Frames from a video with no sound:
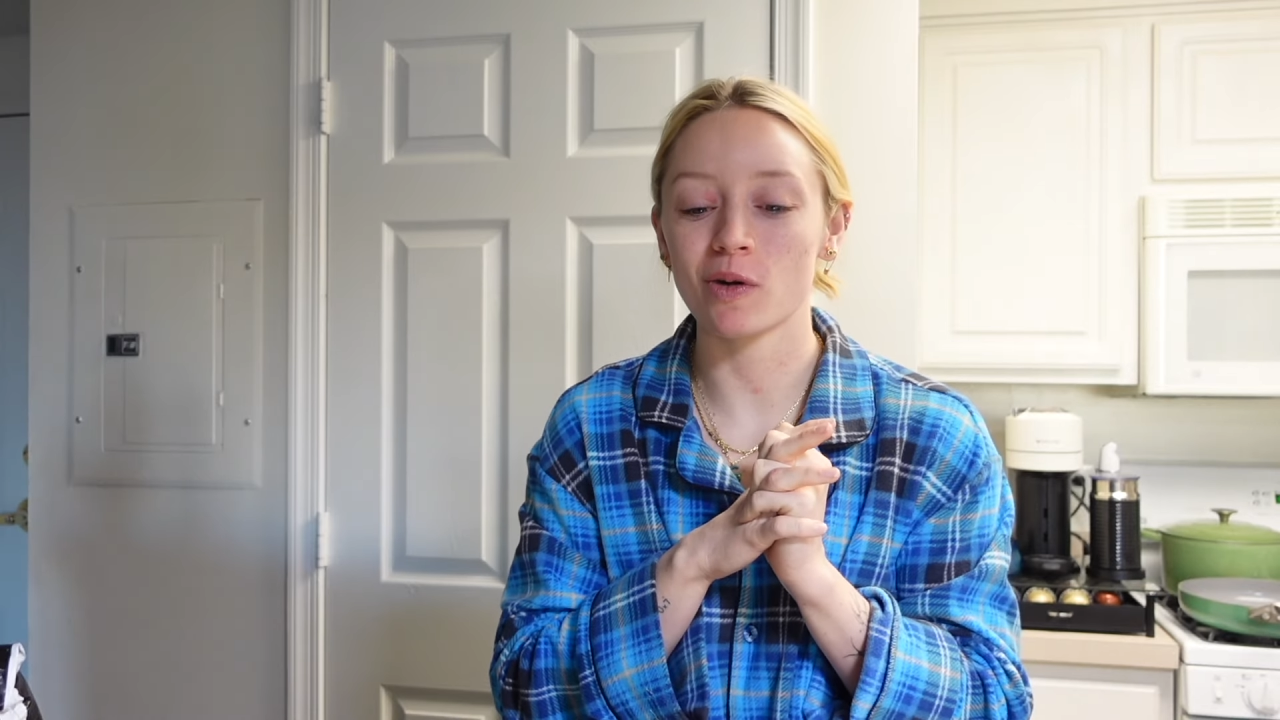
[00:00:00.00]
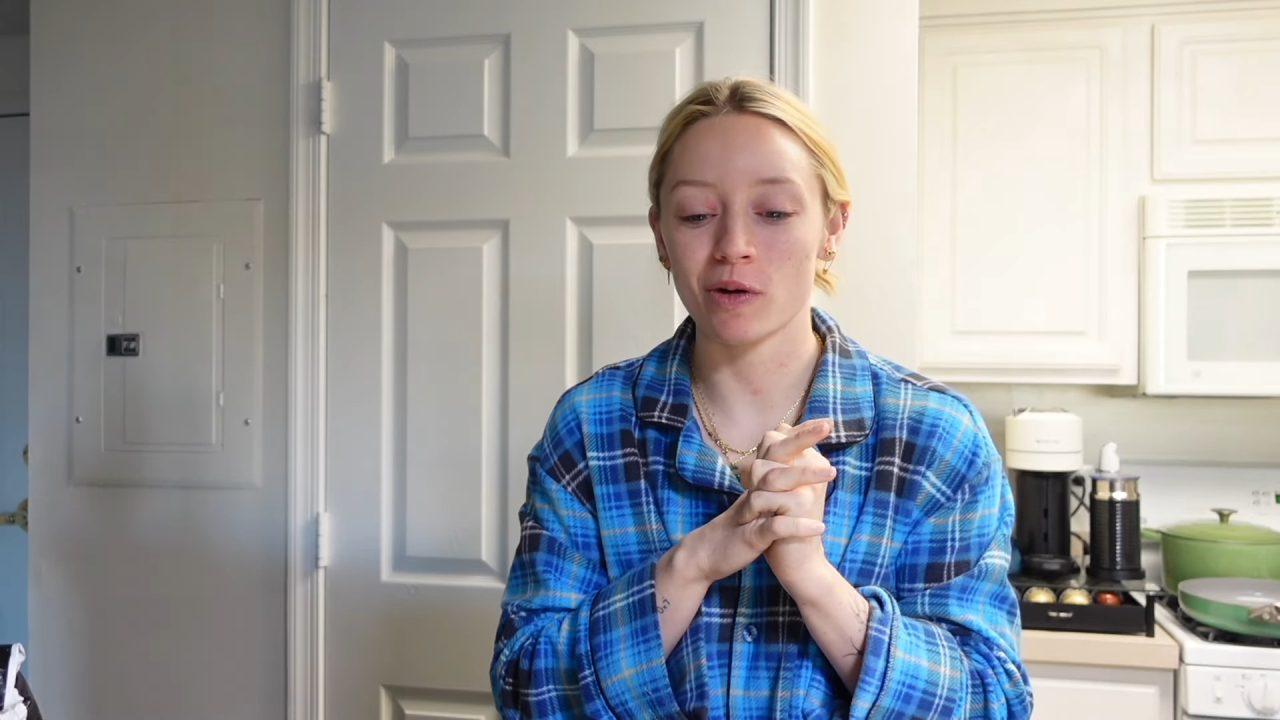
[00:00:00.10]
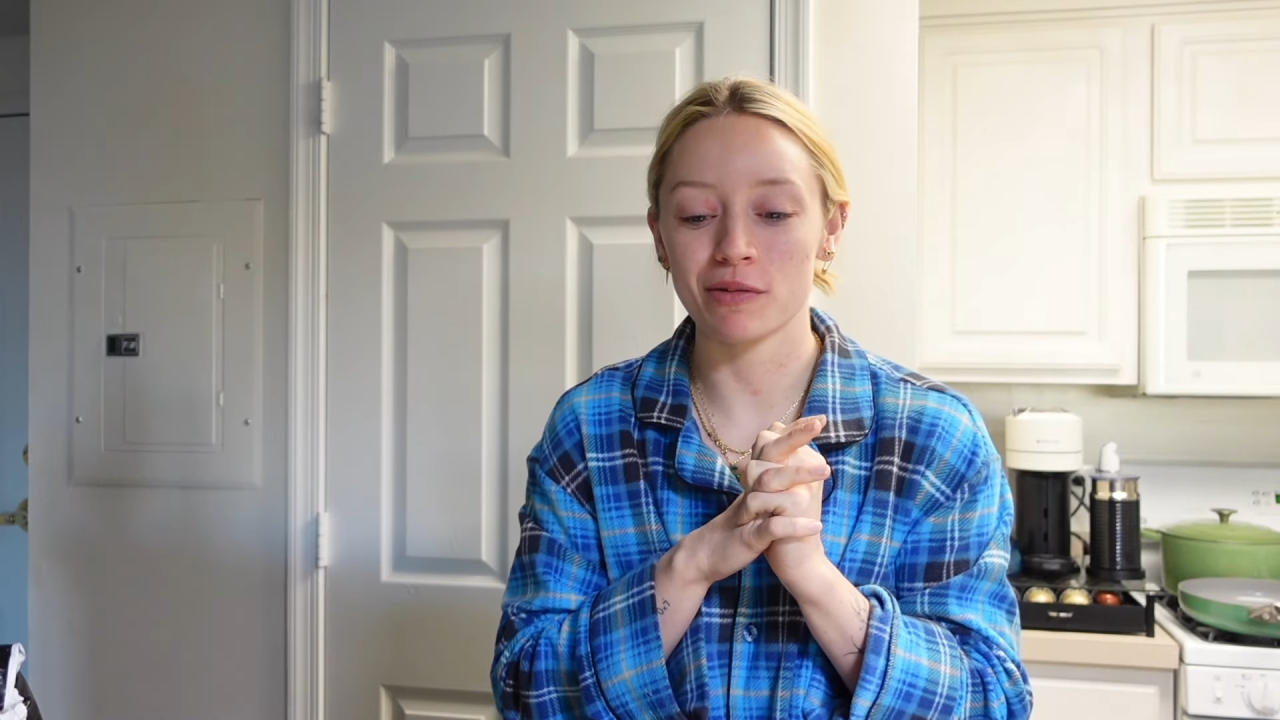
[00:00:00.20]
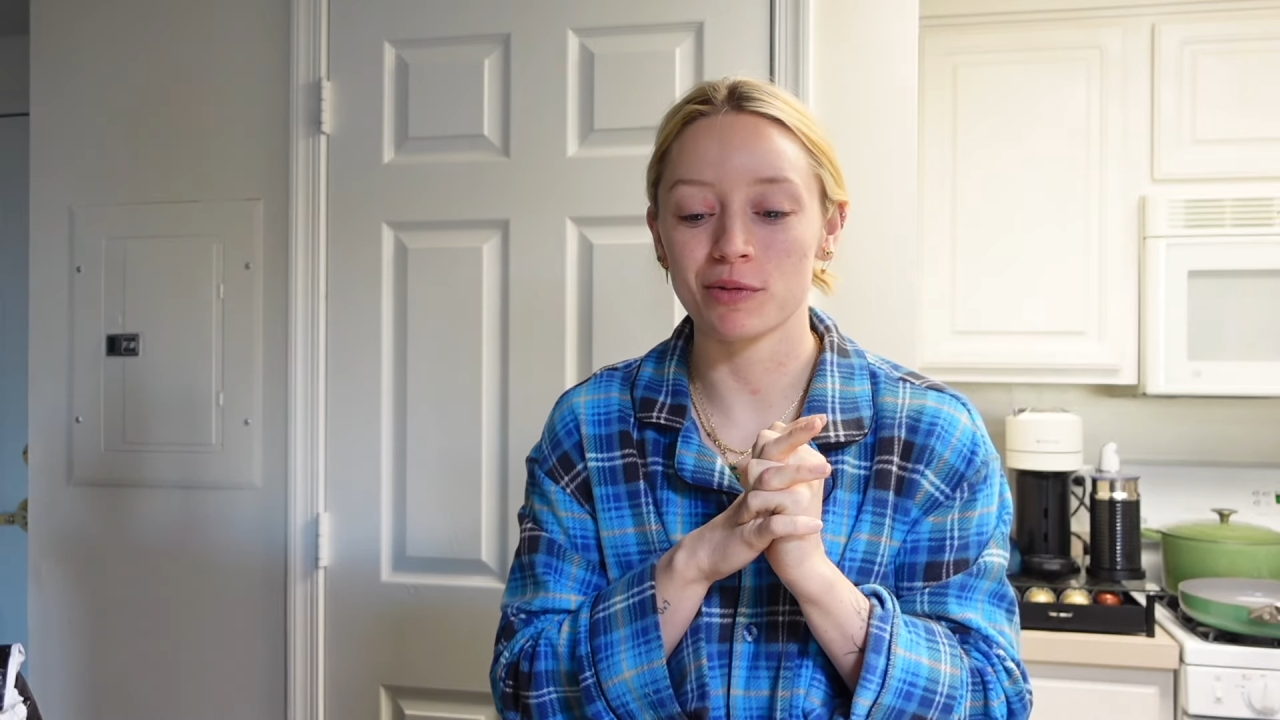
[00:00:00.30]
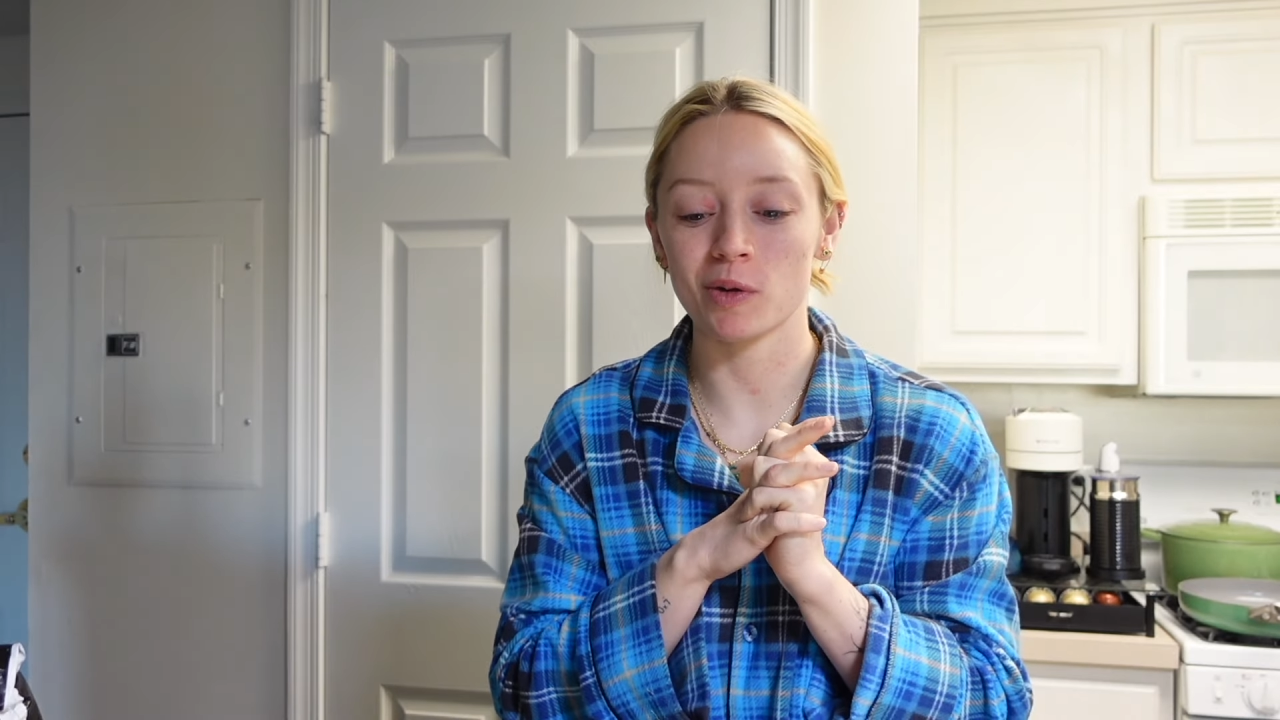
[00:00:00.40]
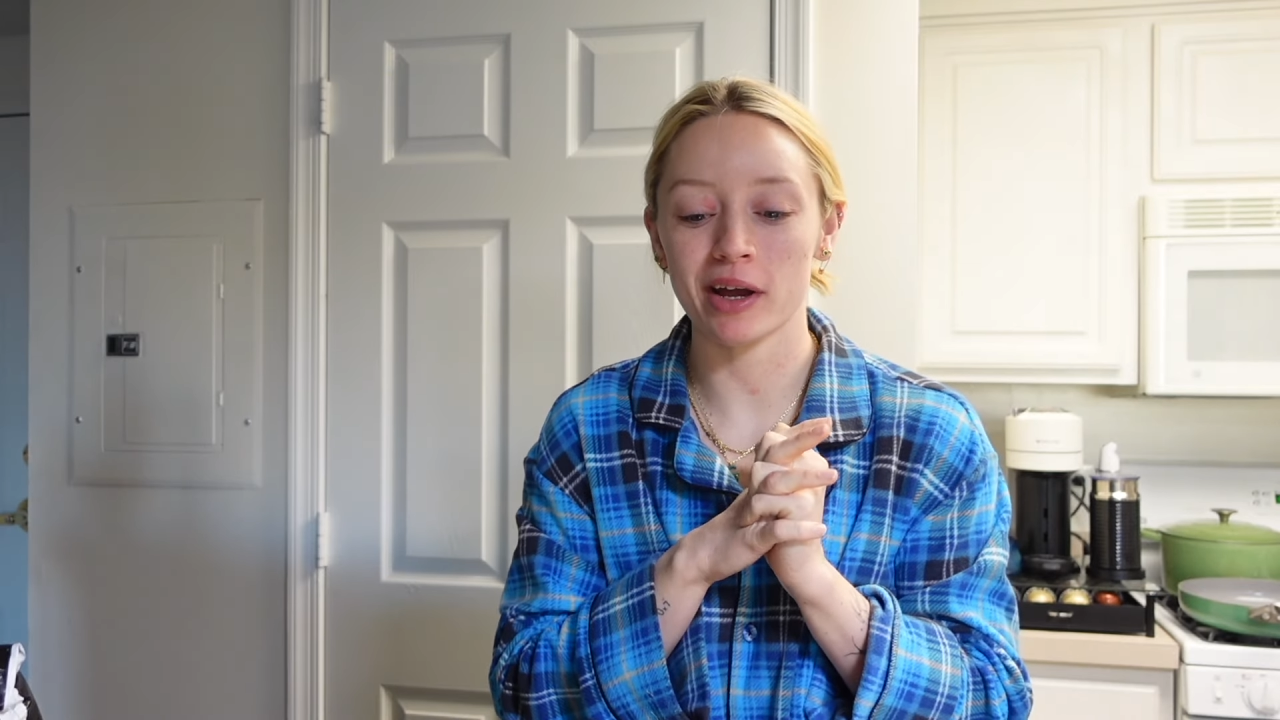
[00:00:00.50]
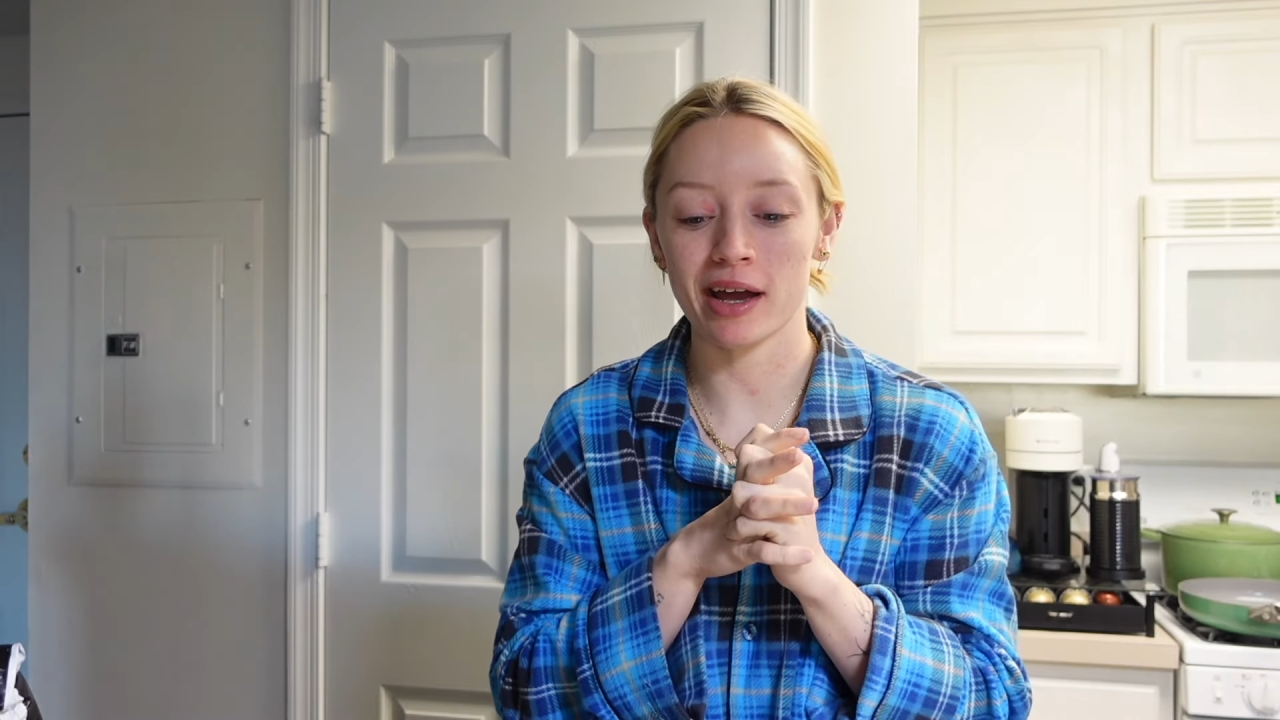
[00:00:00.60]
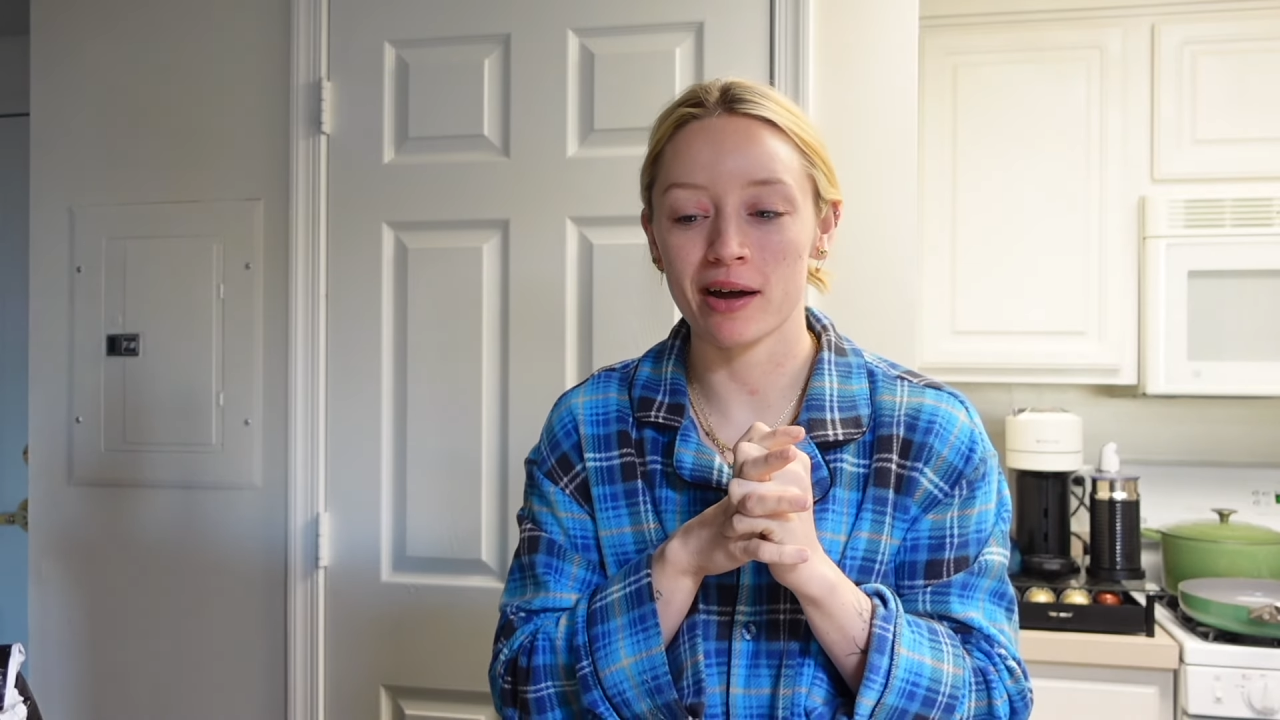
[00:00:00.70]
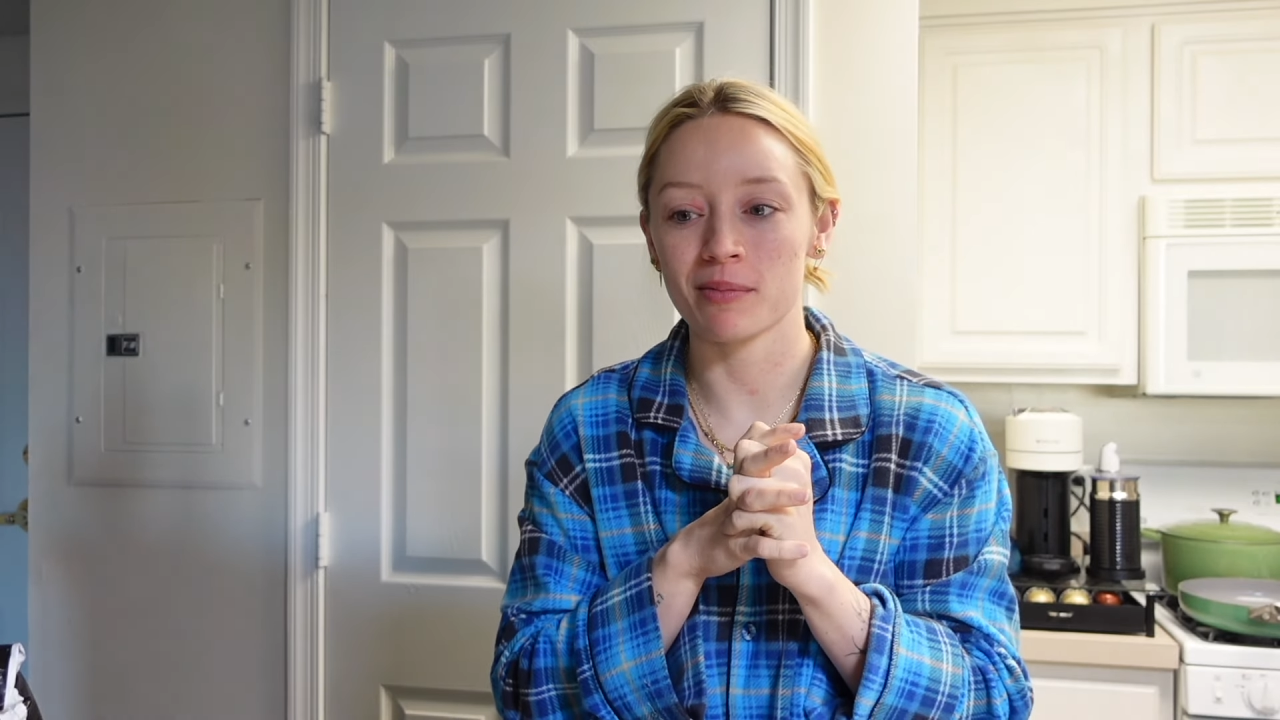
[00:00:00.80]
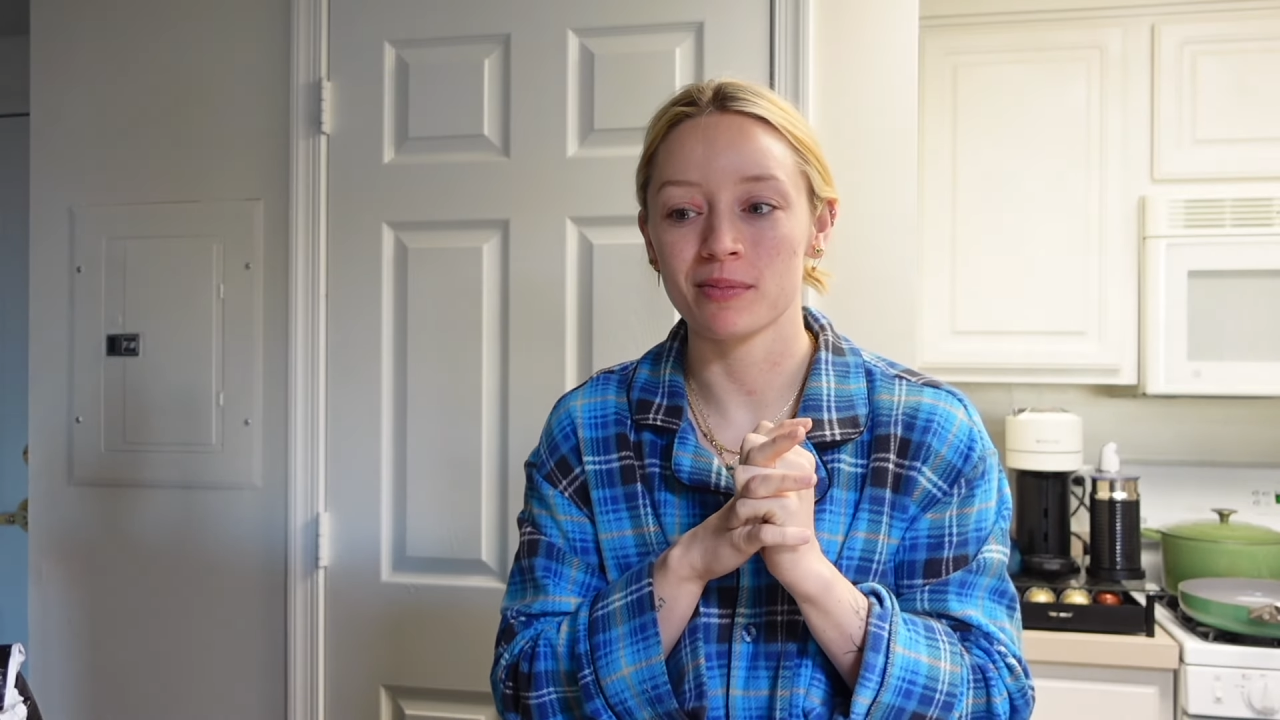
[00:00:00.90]
grateful I
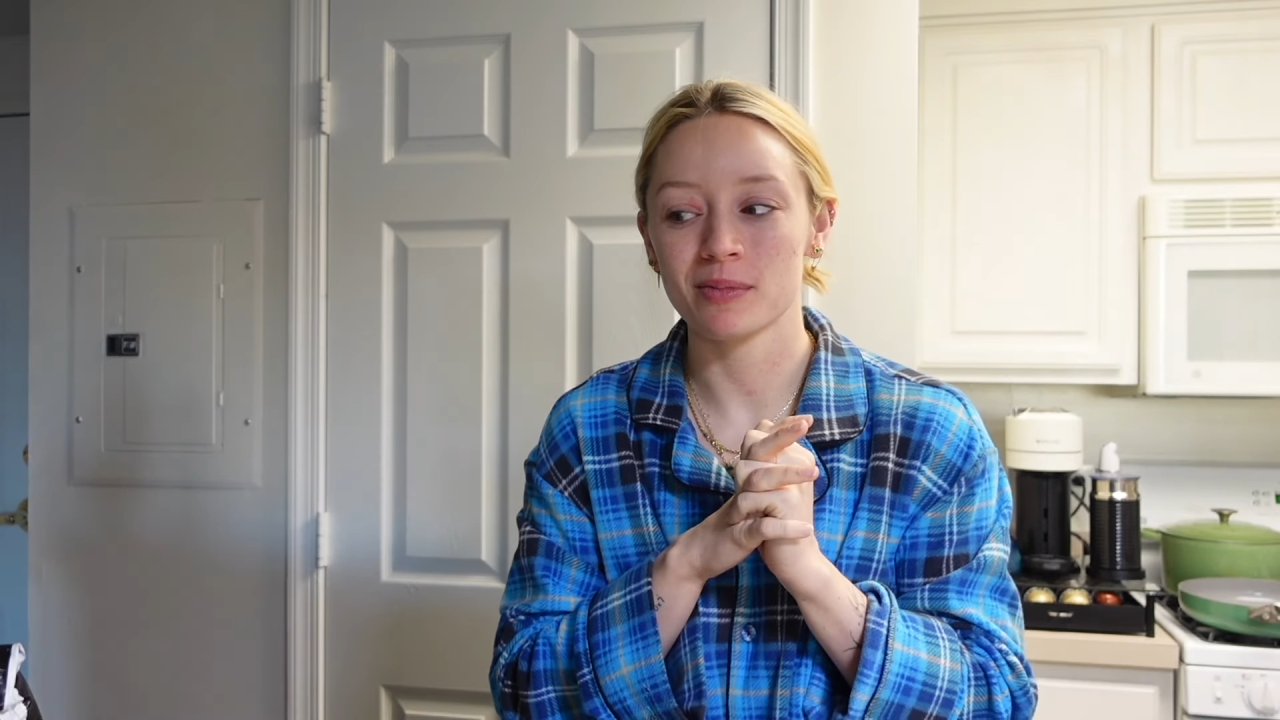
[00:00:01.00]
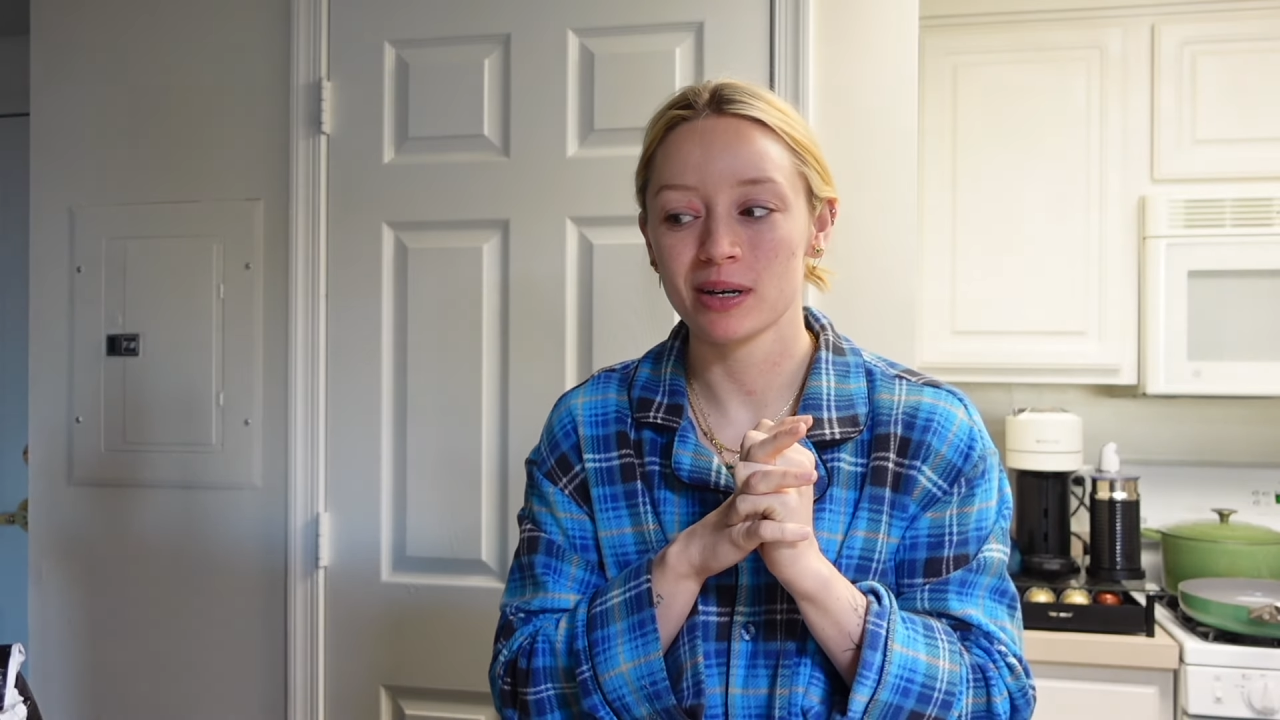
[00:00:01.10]
am